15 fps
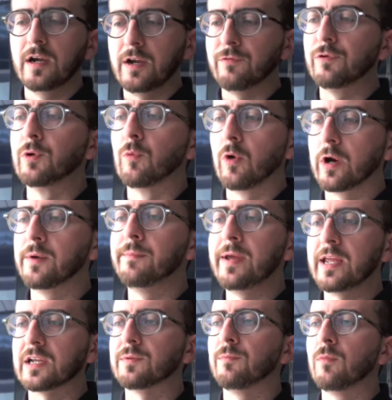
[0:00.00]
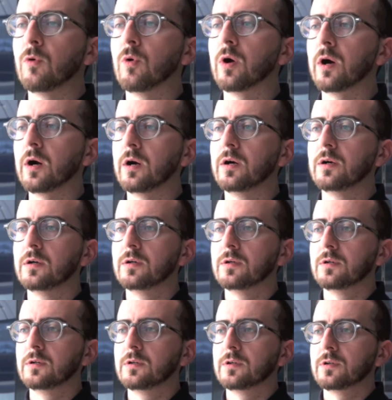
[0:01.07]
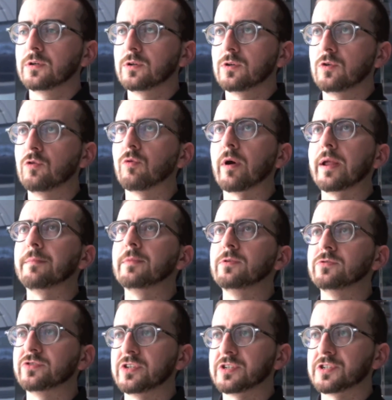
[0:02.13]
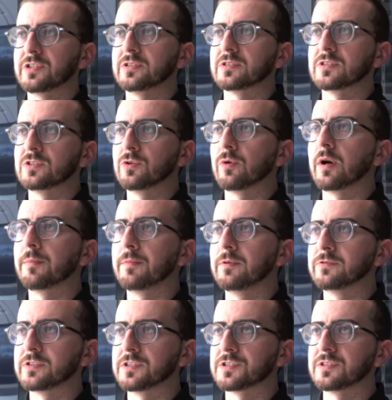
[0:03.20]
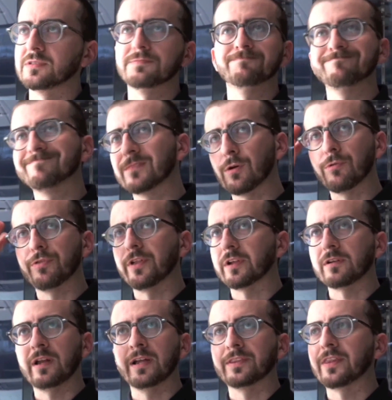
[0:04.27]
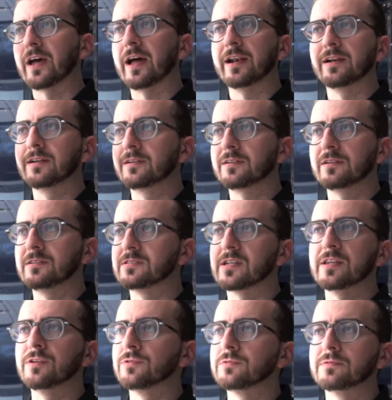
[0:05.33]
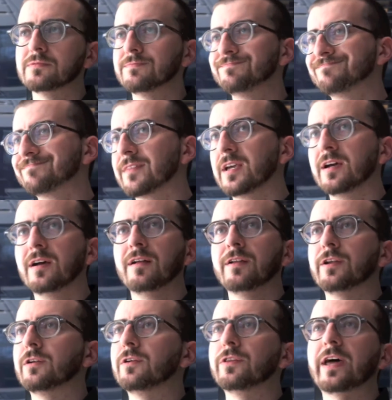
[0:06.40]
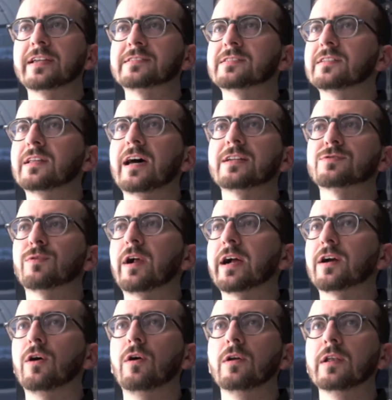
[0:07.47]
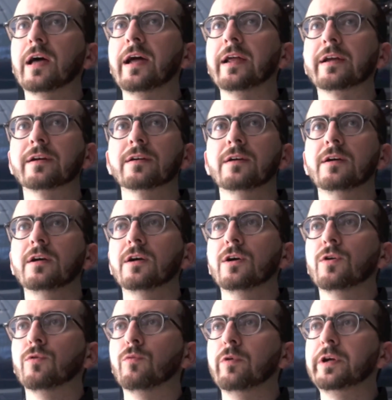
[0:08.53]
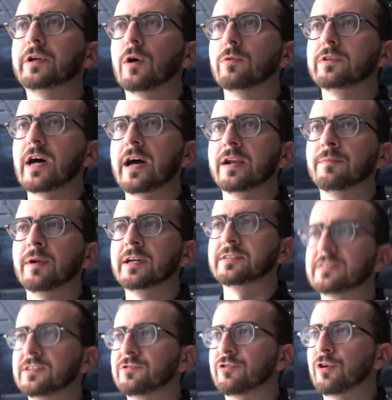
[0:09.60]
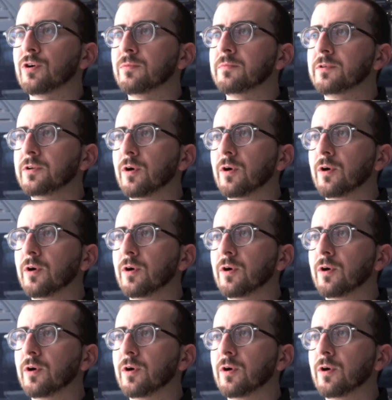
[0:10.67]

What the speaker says: If we want to make more great musicians, enduring musicians, don't think like that. Because then that's what I call like Rico Dynamite syndrome.